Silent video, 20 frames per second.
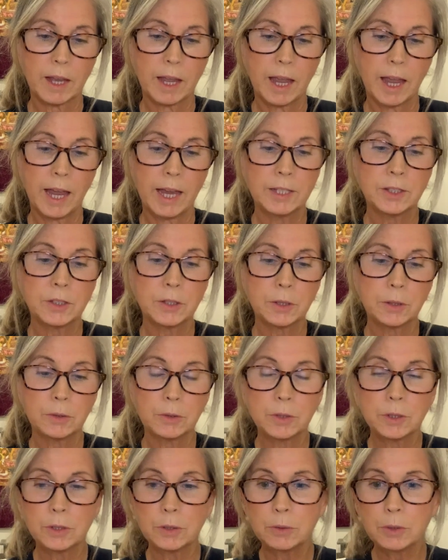And so
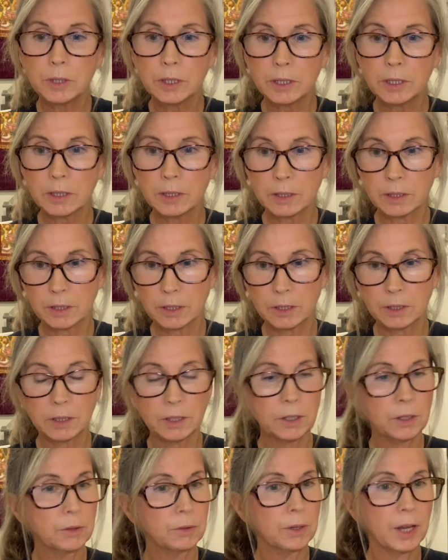doing,
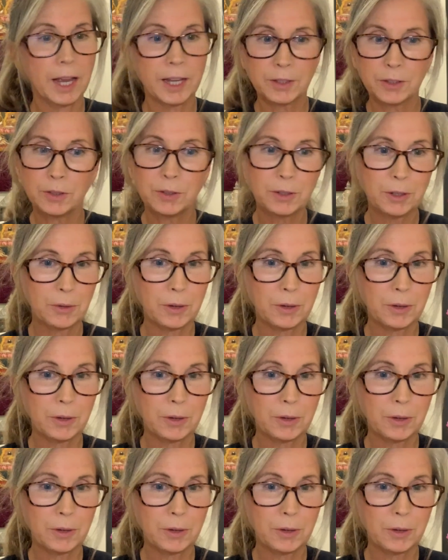as you know,